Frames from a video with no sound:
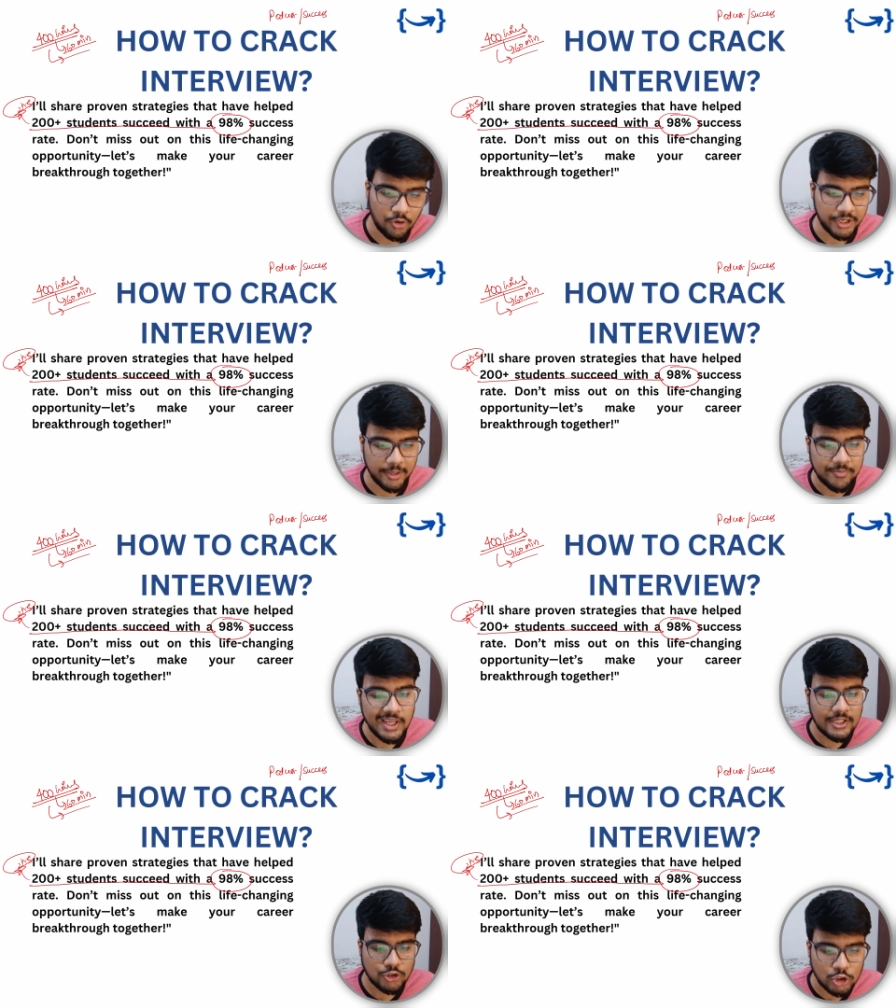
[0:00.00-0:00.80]
Okay,
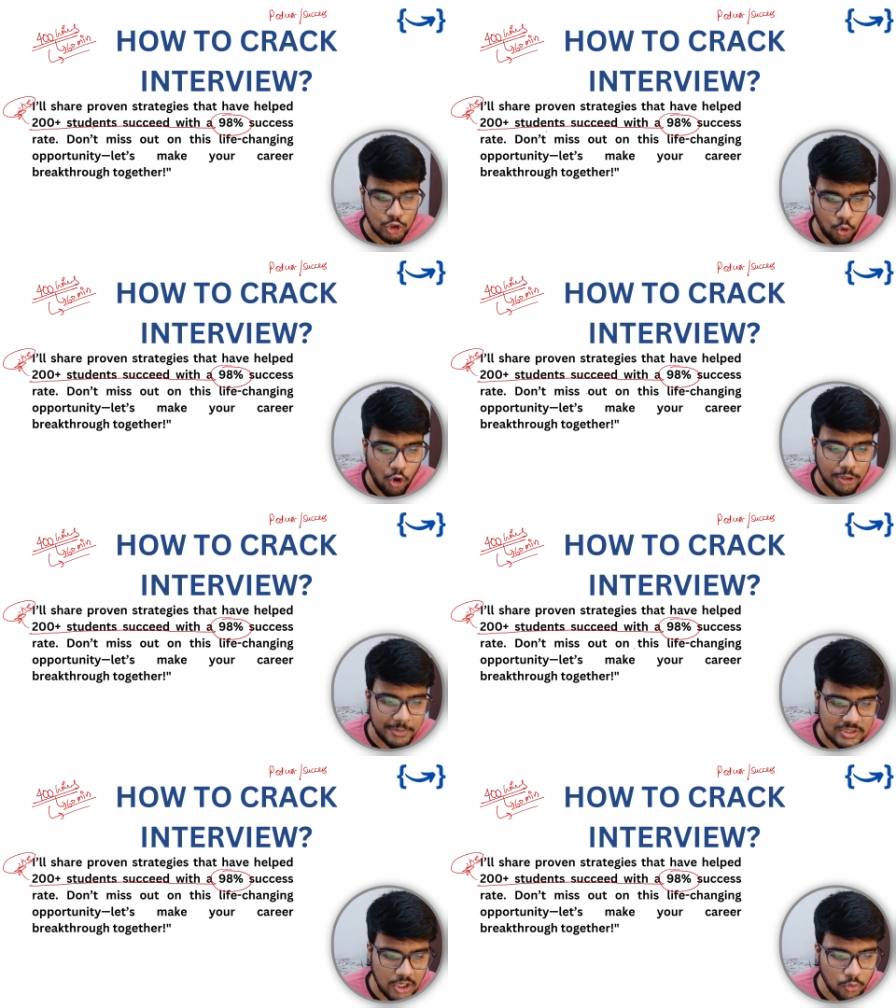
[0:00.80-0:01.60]
so don't
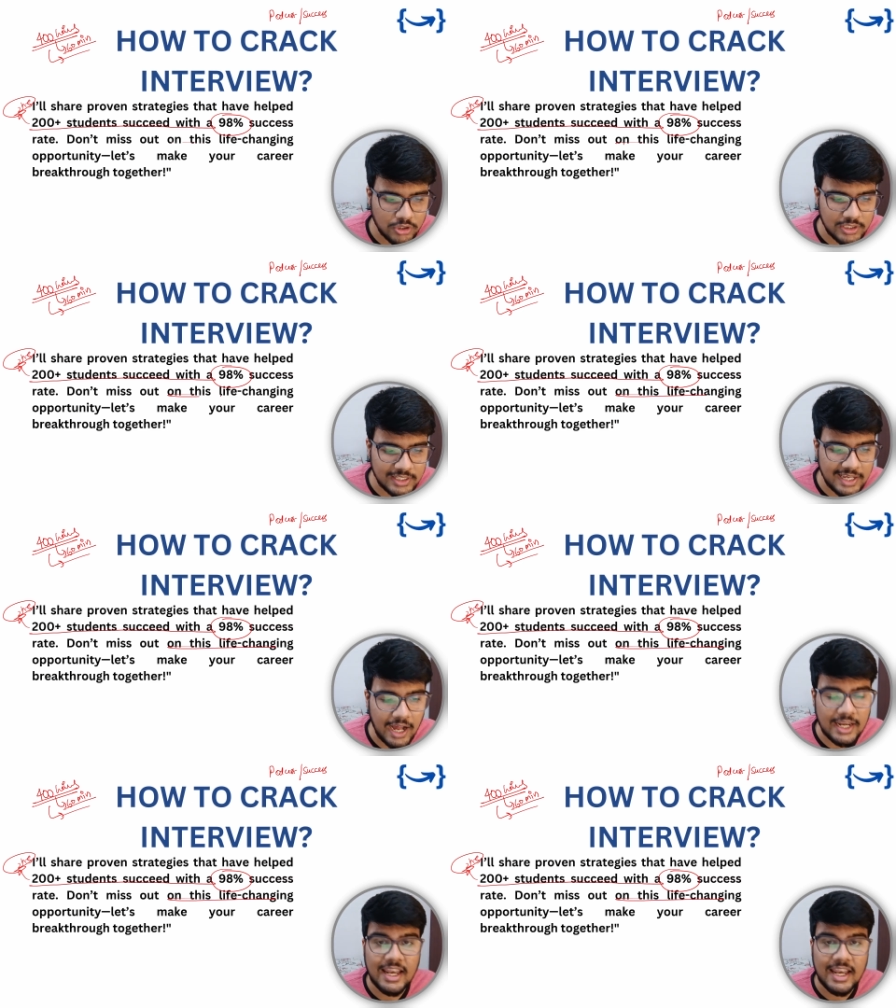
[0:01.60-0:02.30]
miss out the